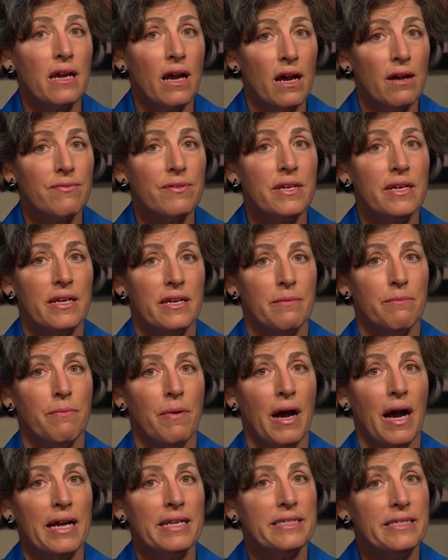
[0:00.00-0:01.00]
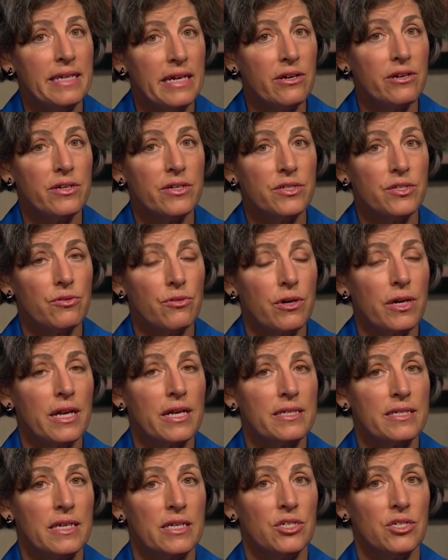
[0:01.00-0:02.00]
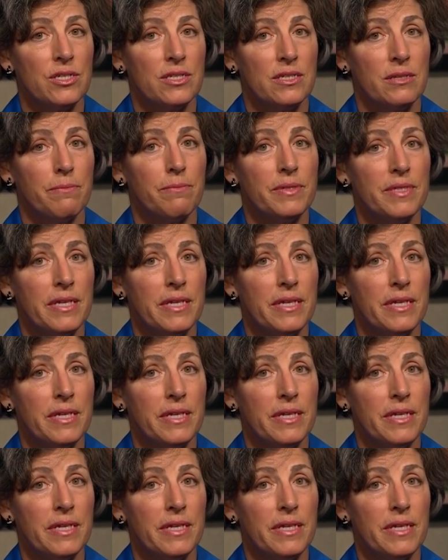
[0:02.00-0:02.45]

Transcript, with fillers: coveted by terrorist organizations in